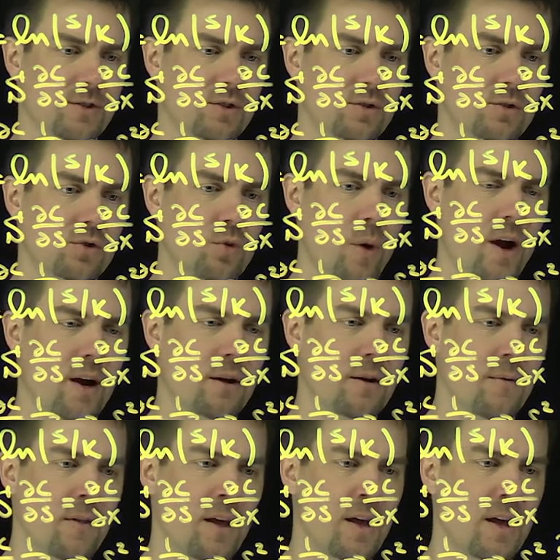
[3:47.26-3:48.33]
s
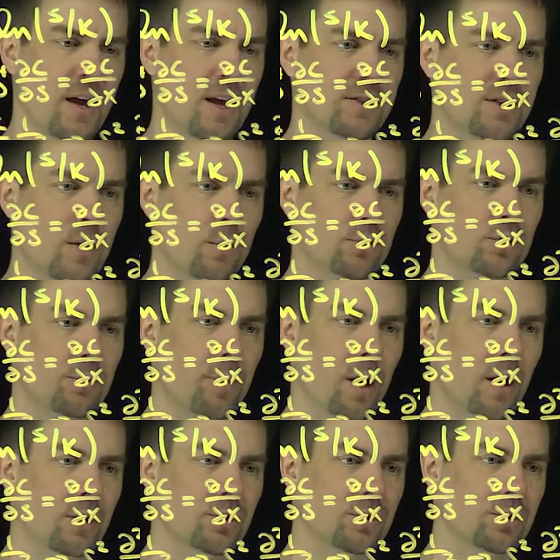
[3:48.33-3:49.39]
squared is equal to
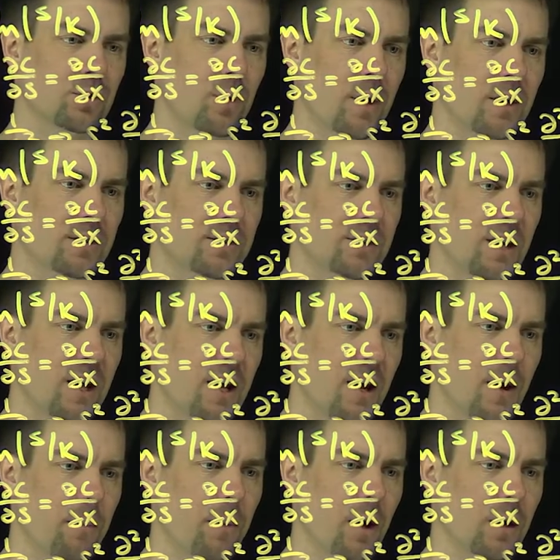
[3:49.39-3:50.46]
partial squared
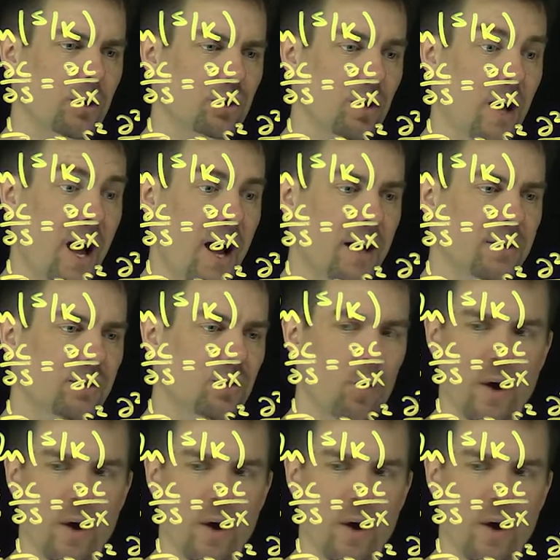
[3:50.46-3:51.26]
c partial x